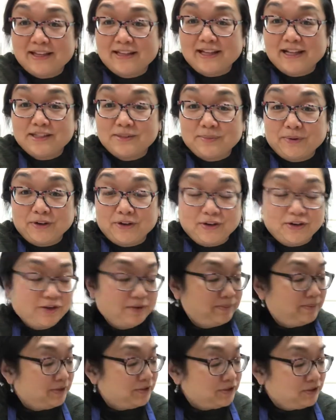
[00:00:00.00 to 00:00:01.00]
That's where you're
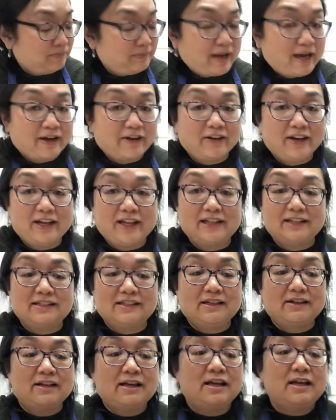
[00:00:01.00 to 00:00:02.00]
gonna put your batter in.
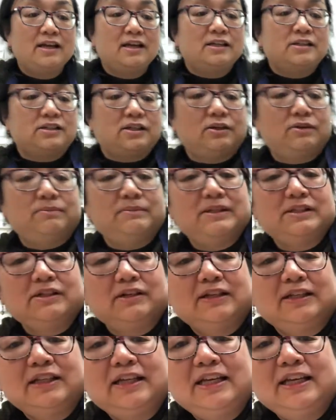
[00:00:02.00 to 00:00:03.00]
So Miss
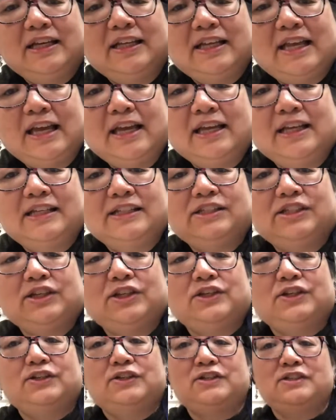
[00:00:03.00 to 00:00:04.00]
Arlene has
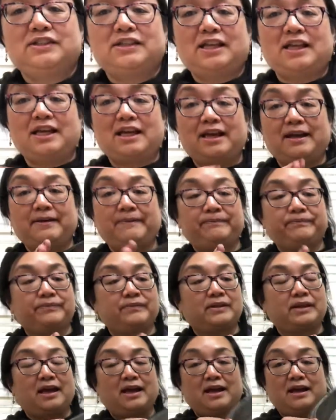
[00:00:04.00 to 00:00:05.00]
used
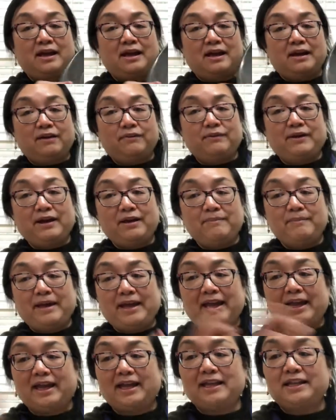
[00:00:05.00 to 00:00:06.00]
a round
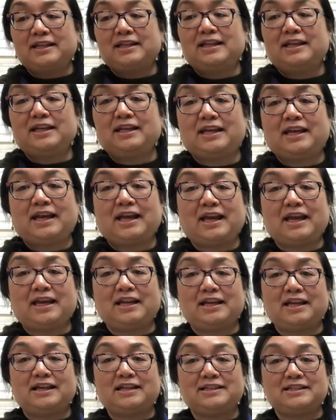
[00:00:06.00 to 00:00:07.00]
pan,
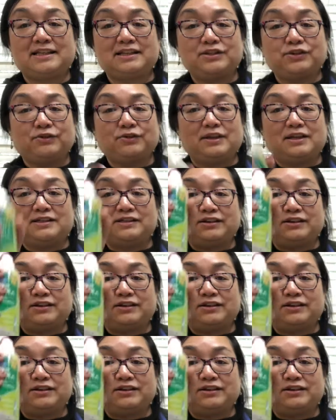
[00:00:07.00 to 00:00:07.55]
and then it says grease.